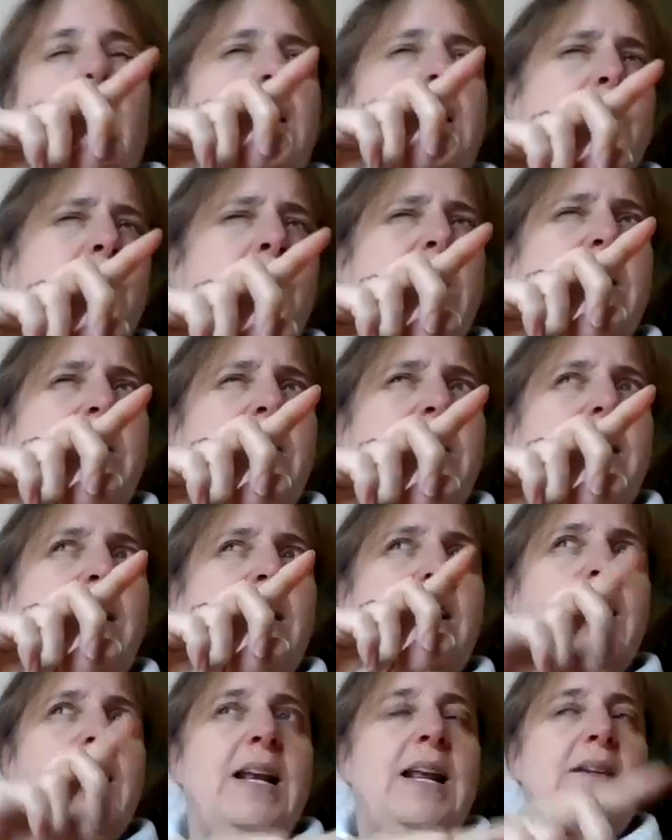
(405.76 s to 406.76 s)
I split
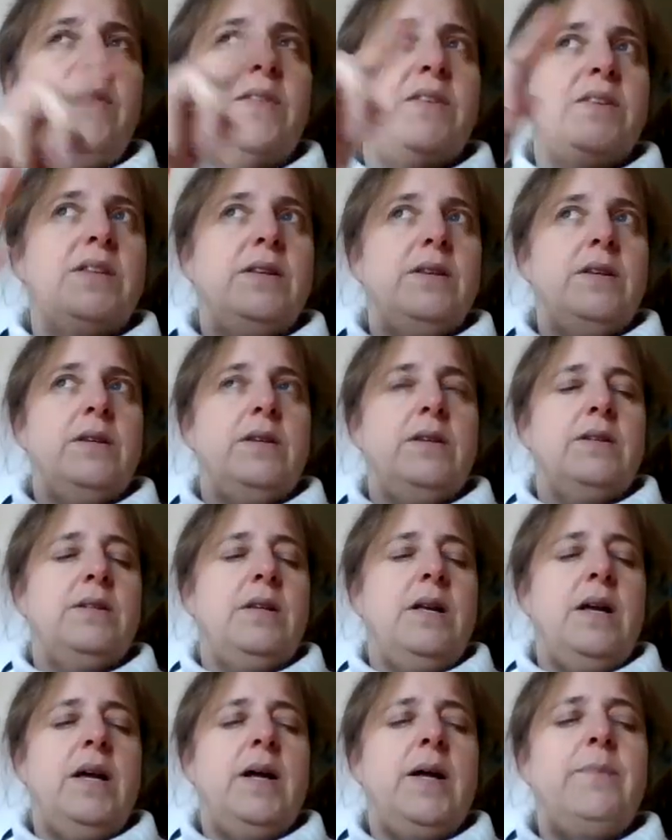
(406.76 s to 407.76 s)
the 11,
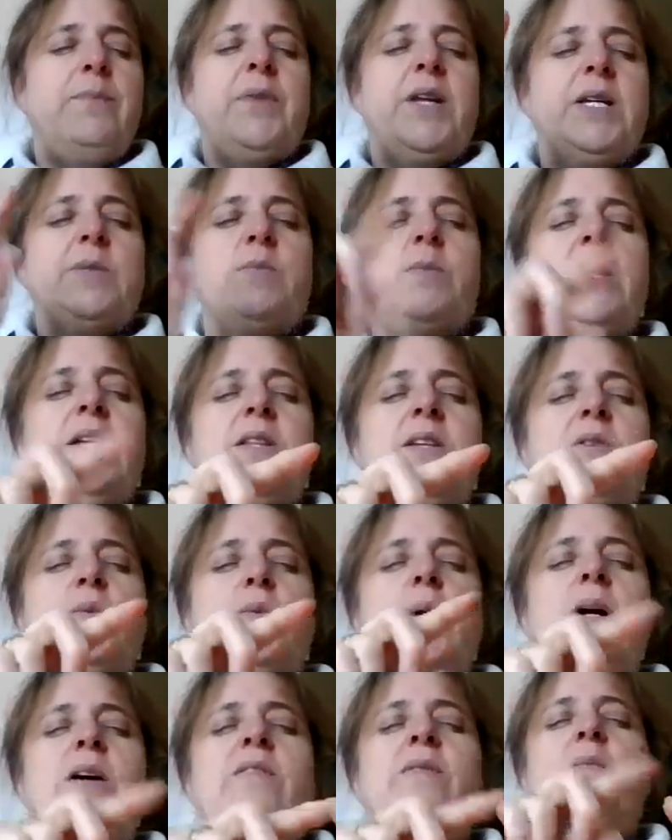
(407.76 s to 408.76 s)
I split the
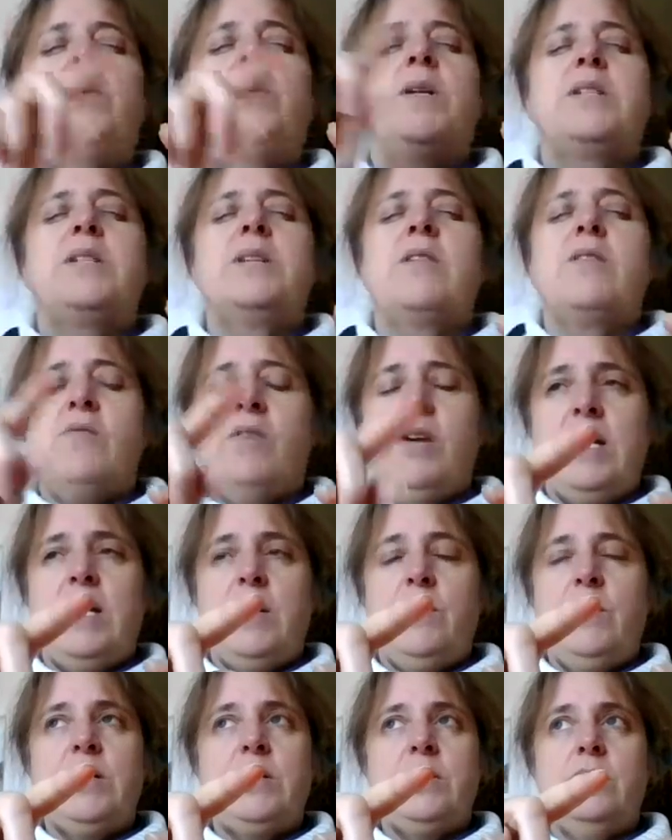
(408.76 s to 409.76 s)
12 and put a 3
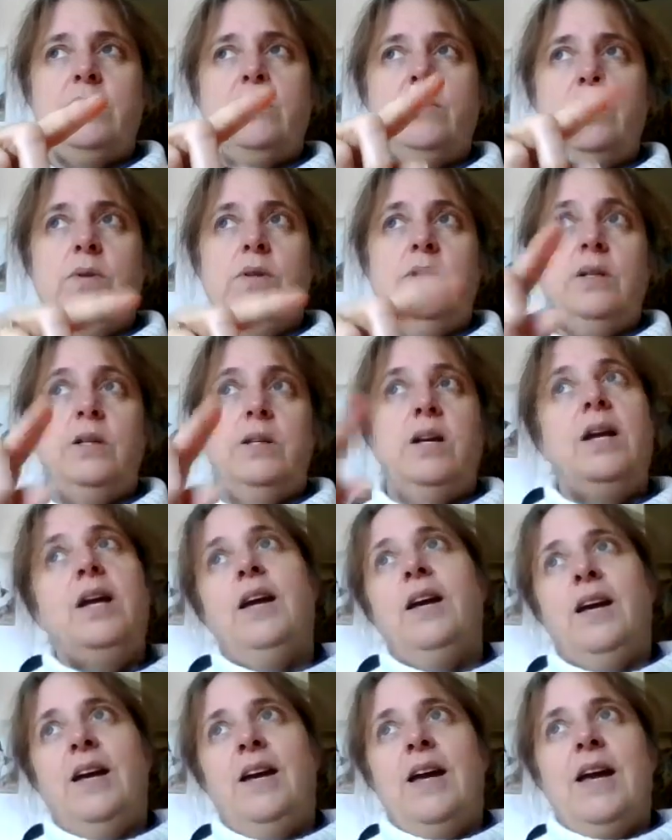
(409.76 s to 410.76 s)
in the middle.
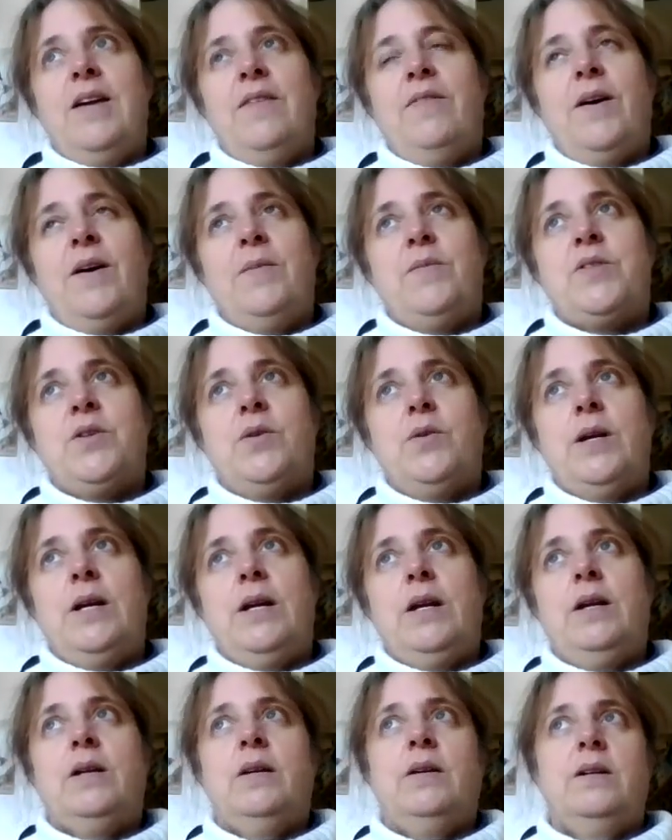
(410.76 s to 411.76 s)
If I'm
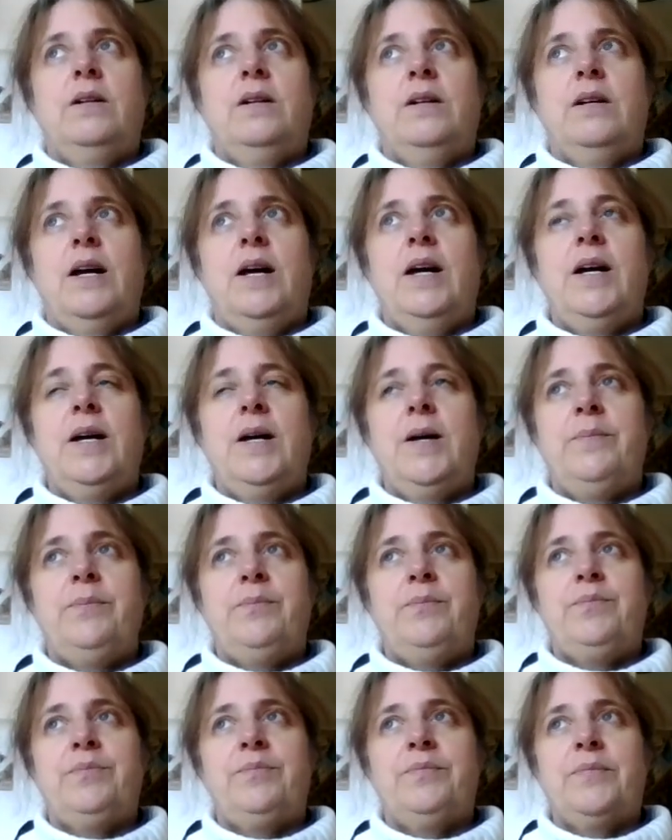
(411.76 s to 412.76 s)
doing,
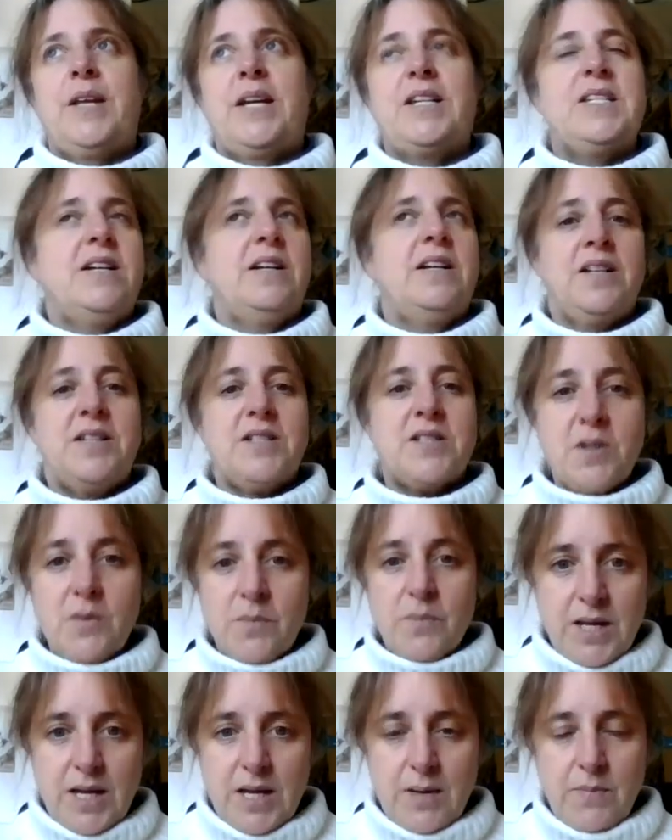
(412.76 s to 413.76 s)
actually, I'm going to
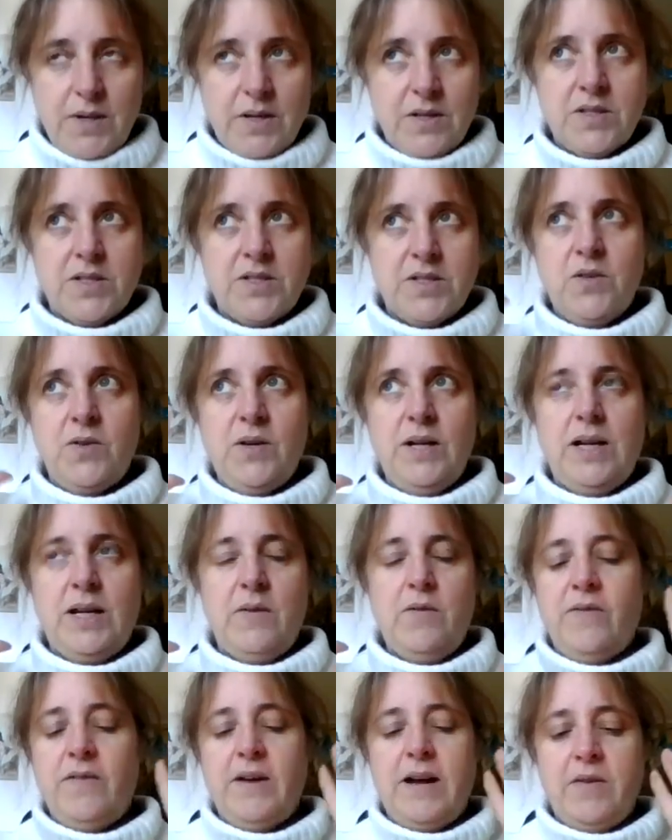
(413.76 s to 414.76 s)
stop there because doing
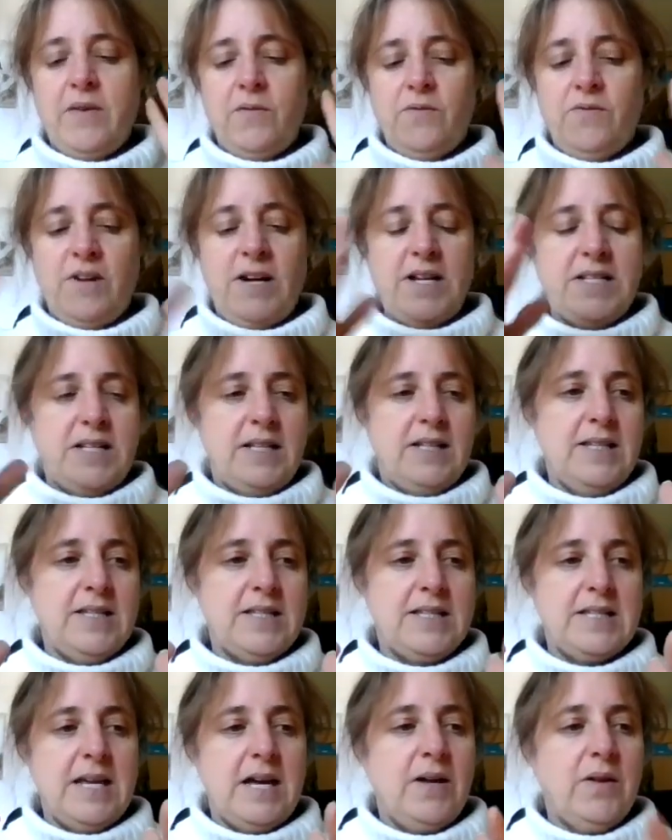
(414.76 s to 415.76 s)
it without writing
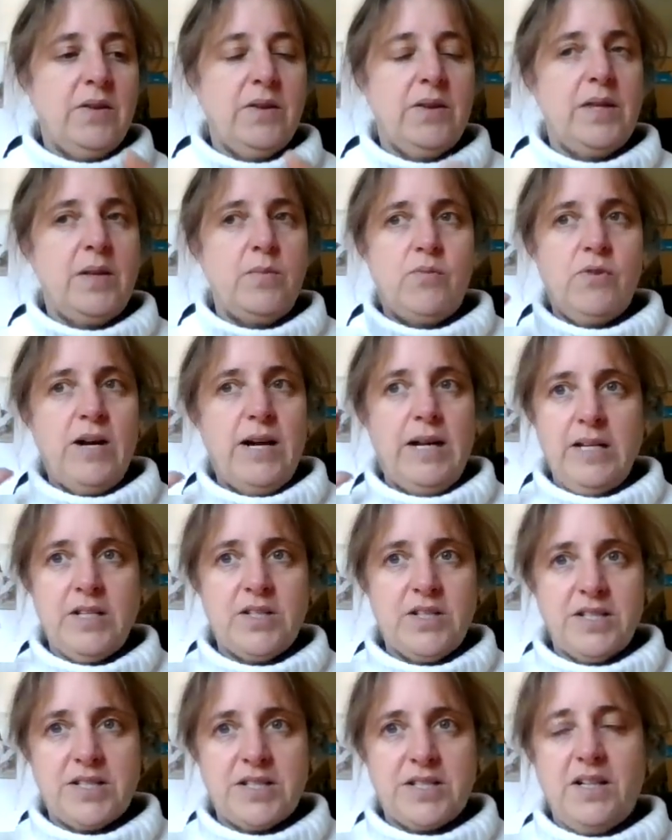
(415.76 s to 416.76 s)
this down, the brain
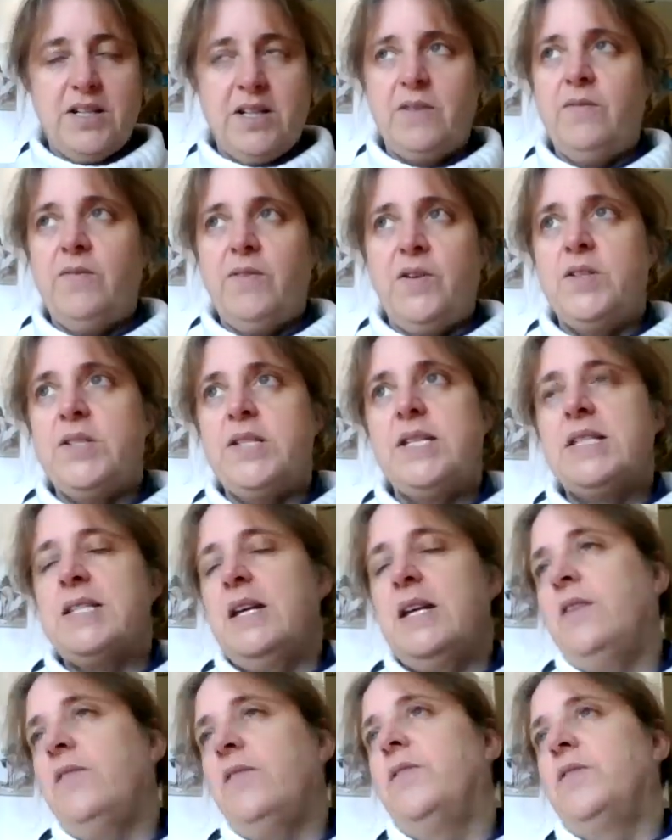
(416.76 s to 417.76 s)
is just going to confuse
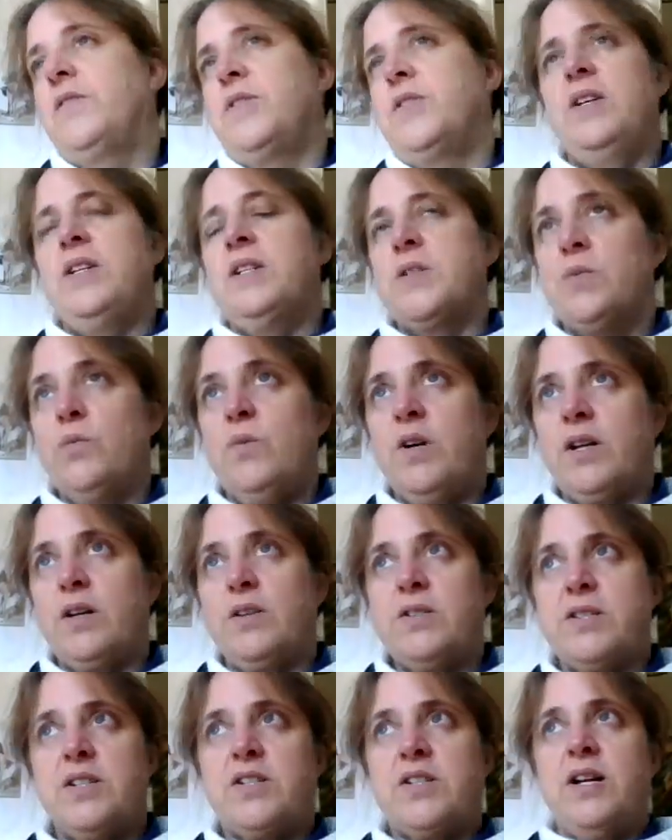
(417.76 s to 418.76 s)
itself. So it doesn't
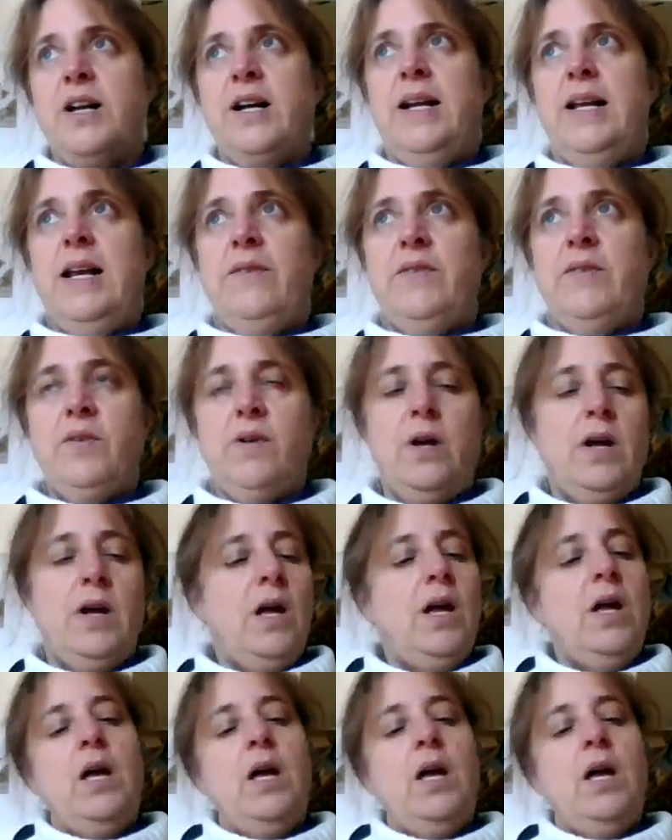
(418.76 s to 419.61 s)
work on such a high level.